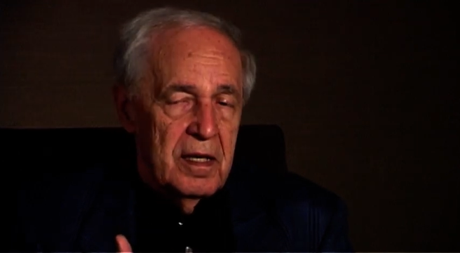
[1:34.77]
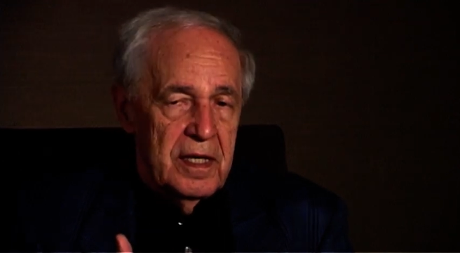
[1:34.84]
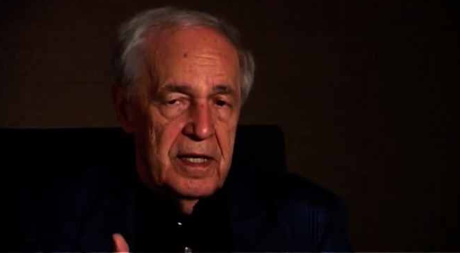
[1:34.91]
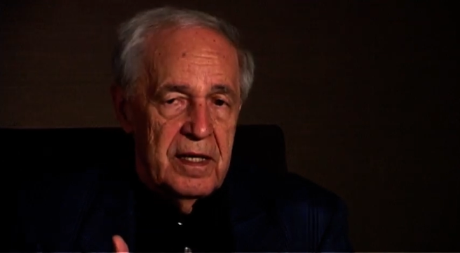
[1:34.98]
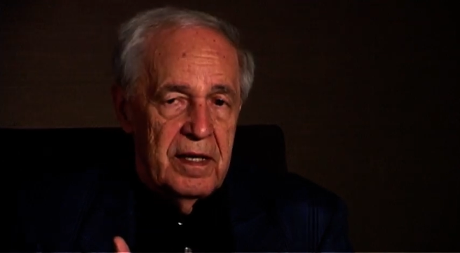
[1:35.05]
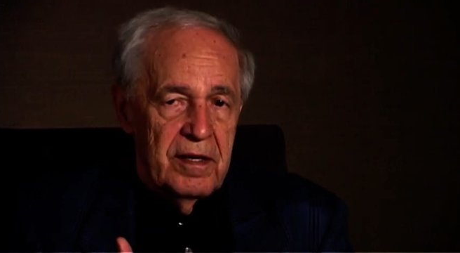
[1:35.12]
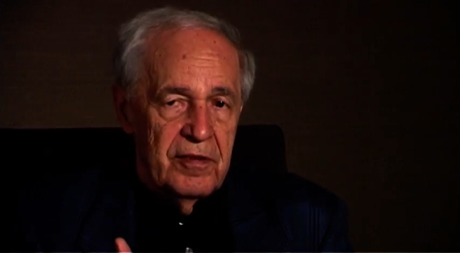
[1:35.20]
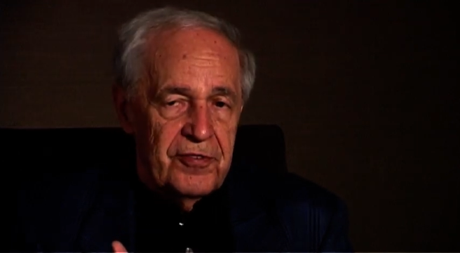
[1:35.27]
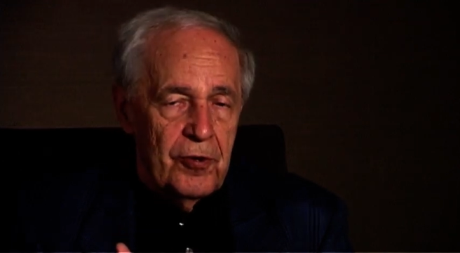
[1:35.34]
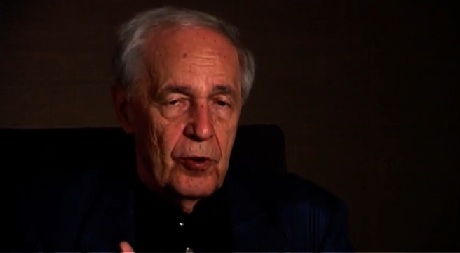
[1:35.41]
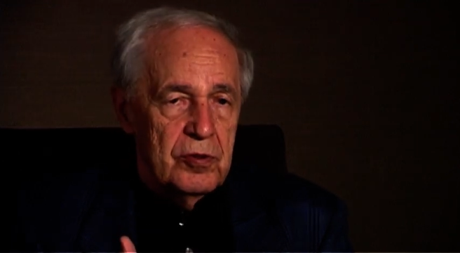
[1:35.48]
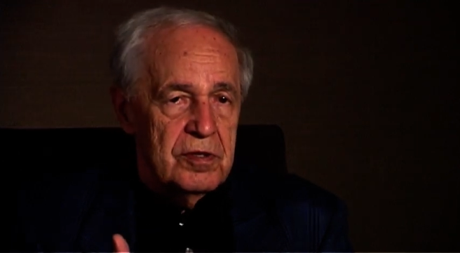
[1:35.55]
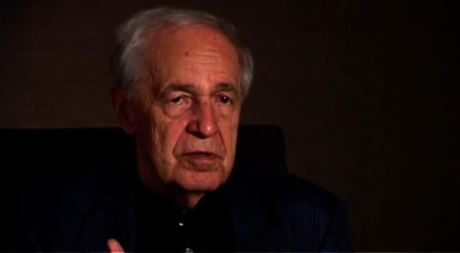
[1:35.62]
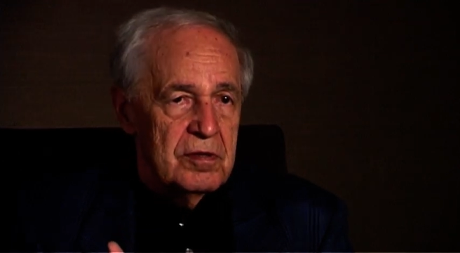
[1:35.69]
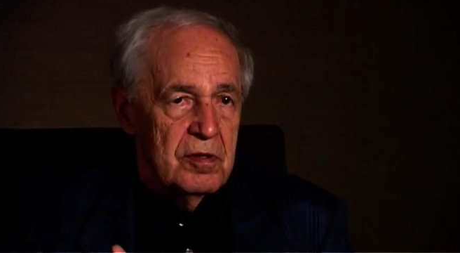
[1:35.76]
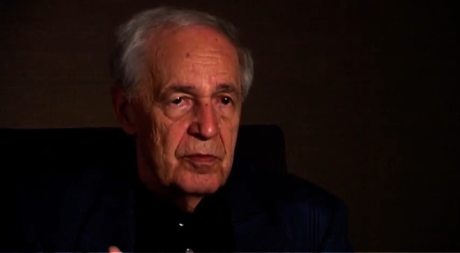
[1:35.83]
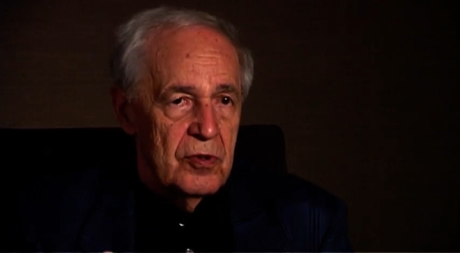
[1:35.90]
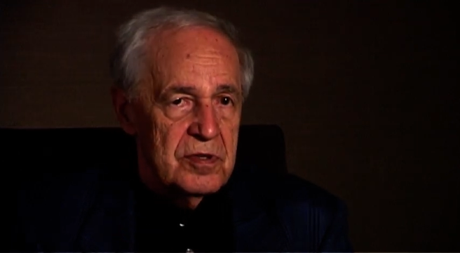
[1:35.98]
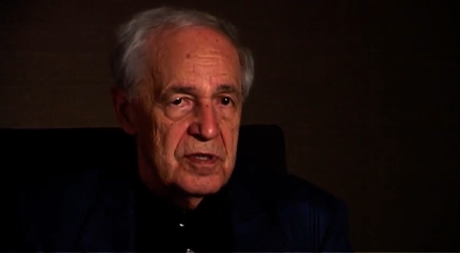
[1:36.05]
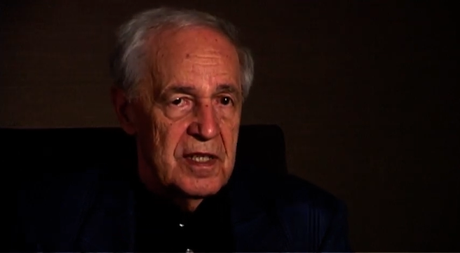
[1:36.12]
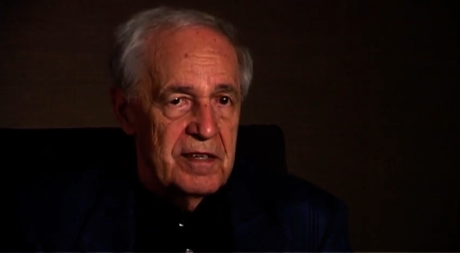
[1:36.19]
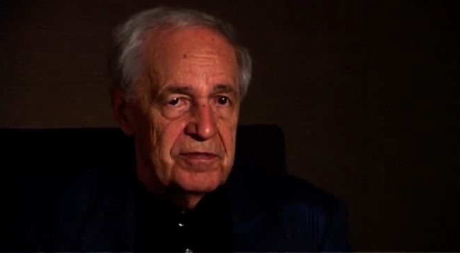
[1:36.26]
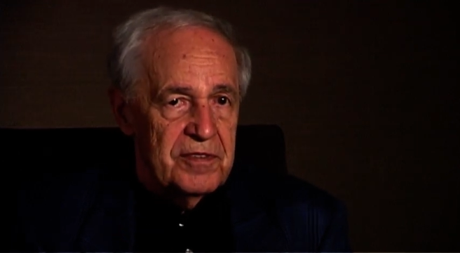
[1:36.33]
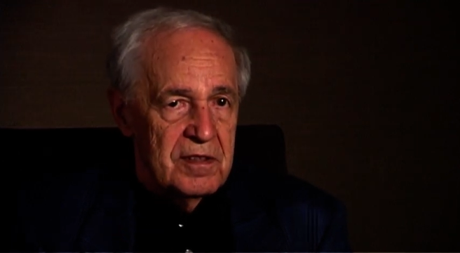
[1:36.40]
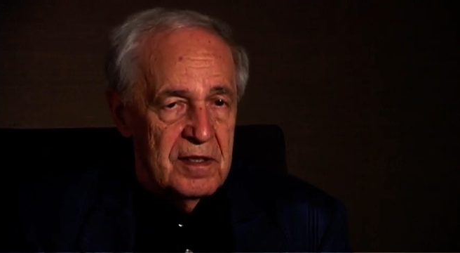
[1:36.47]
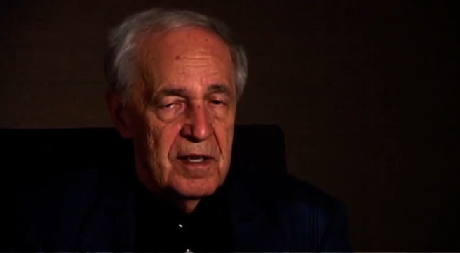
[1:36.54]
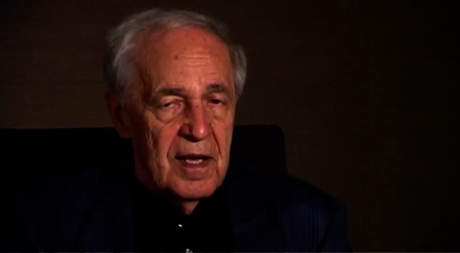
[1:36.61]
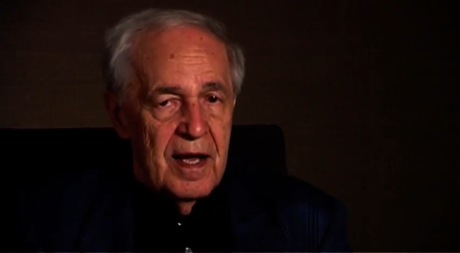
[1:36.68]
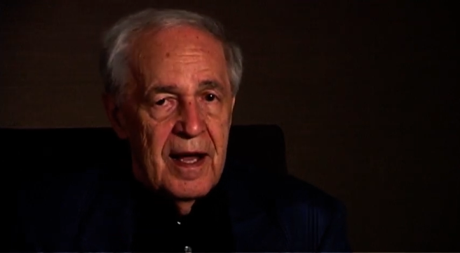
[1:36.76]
he thought the most gifted.